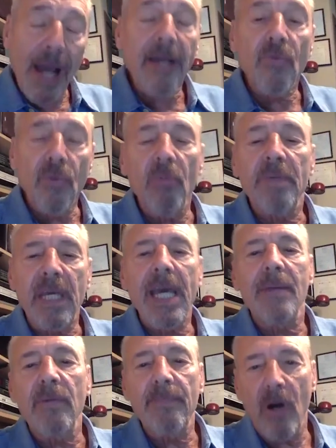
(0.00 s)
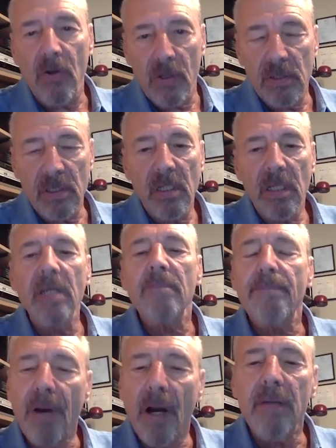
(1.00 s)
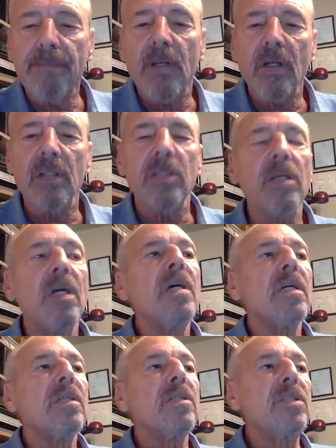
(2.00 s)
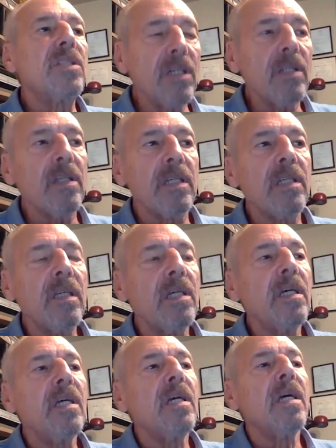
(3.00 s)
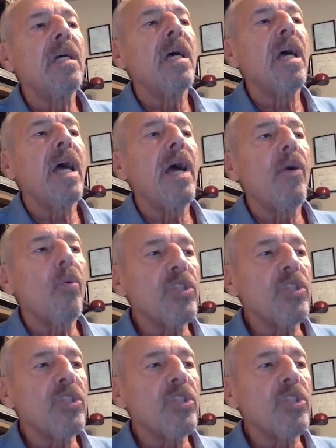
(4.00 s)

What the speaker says: and roll became a pose, in part because Dylan was